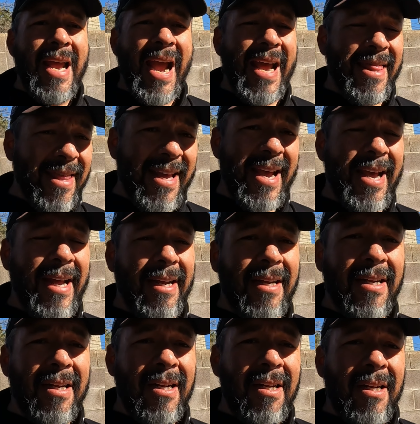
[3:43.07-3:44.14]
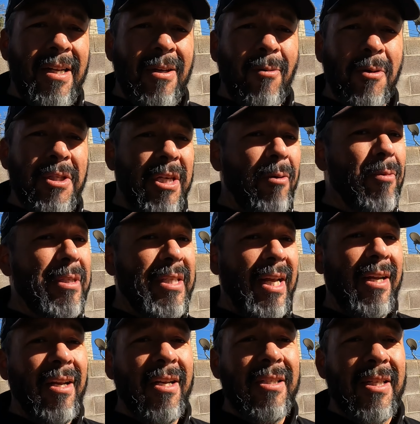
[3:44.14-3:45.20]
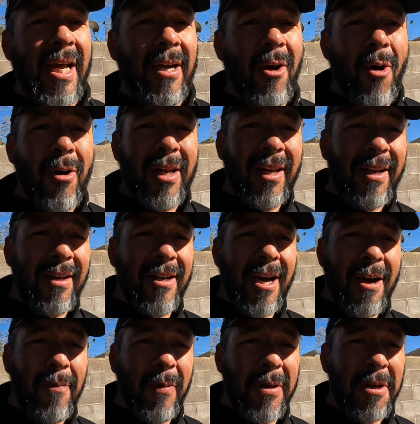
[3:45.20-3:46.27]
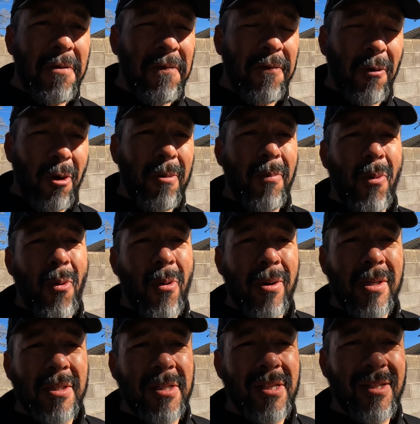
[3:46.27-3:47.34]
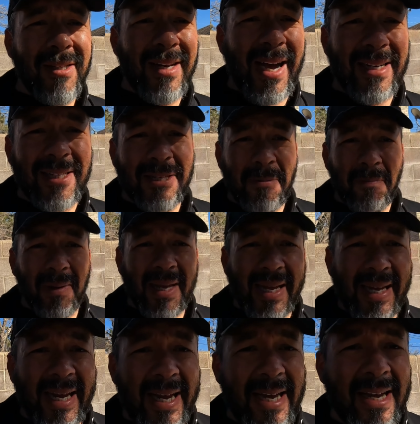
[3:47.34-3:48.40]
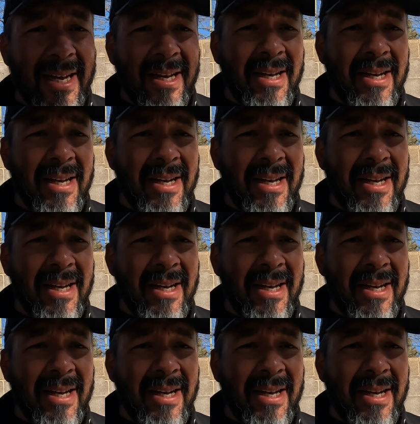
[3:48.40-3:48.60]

and then we'll see what Zeke looks like all cleaned up with new floorboards, nice and blingy.